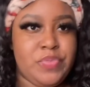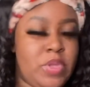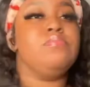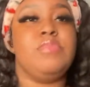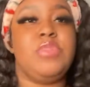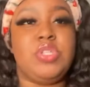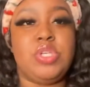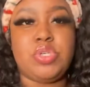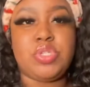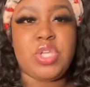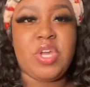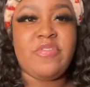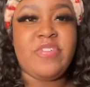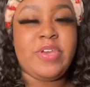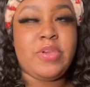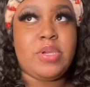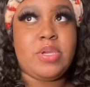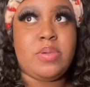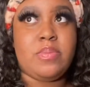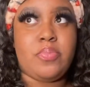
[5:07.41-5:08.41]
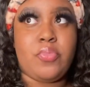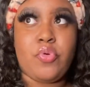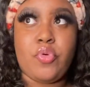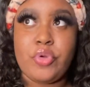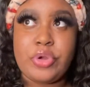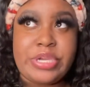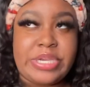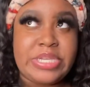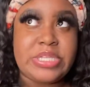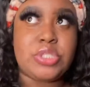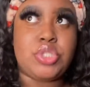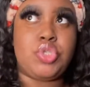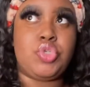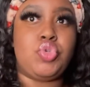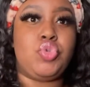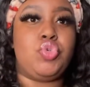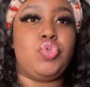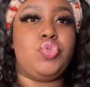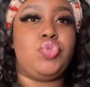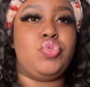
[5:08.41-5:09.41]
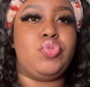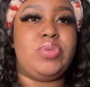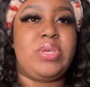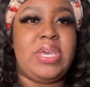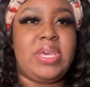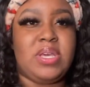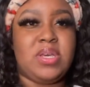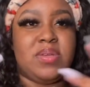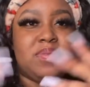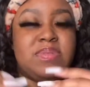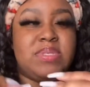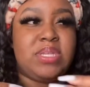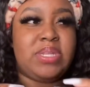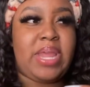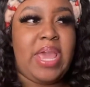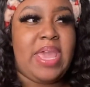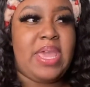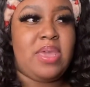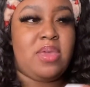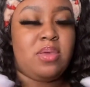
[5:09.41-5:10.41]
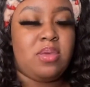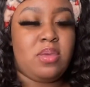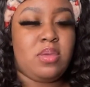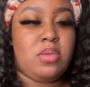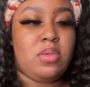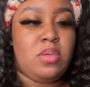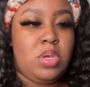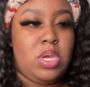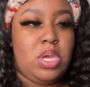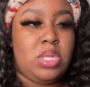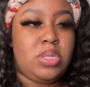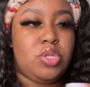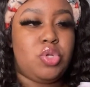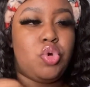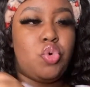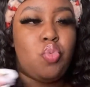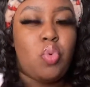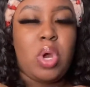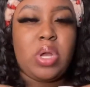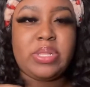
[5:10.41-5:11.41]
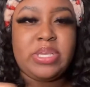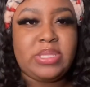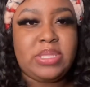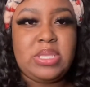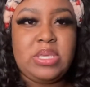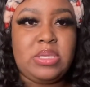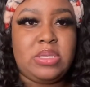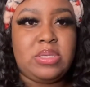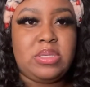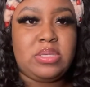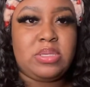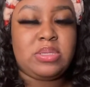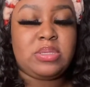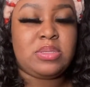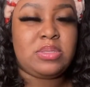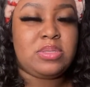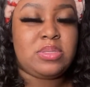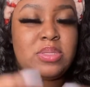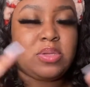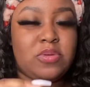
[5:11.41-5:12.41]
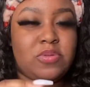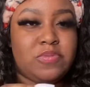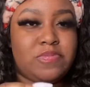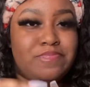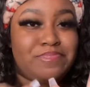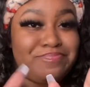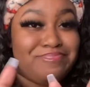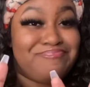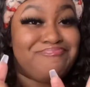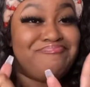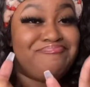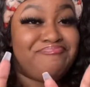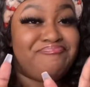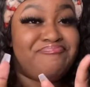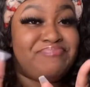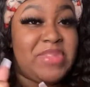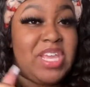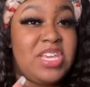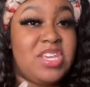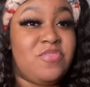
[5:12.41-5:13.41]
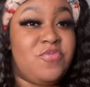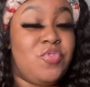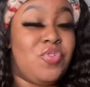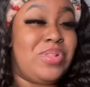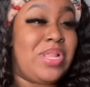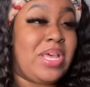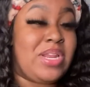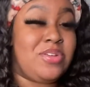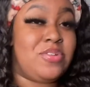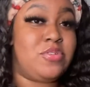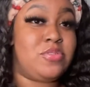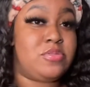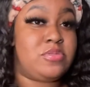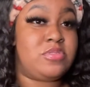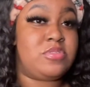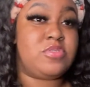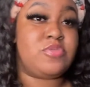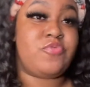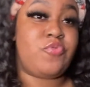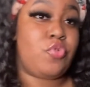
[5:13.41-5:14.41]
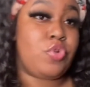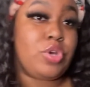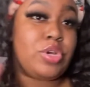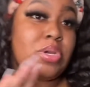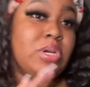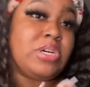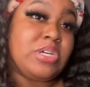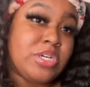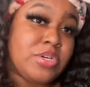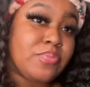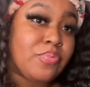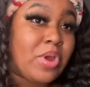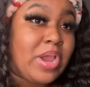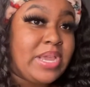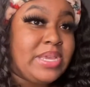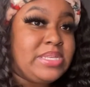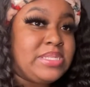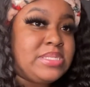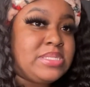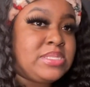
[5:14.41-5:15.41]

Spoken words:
But those are very important too. It comes in like a little wallet thing, so They give you a lot of those for a good price.